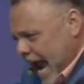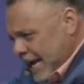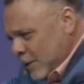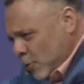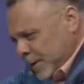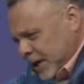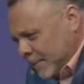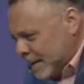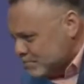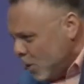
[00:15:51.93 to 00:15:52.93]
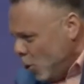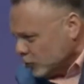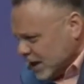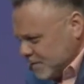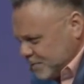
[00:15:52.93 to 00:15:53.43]
and it will become a
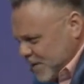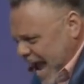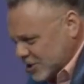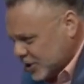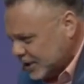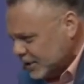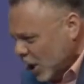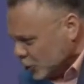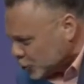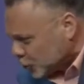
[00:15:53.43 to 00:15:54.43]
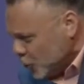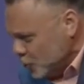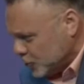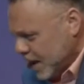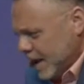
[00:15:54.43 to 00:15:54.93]
multifaceted
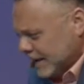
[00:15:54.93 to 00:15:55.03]
truth.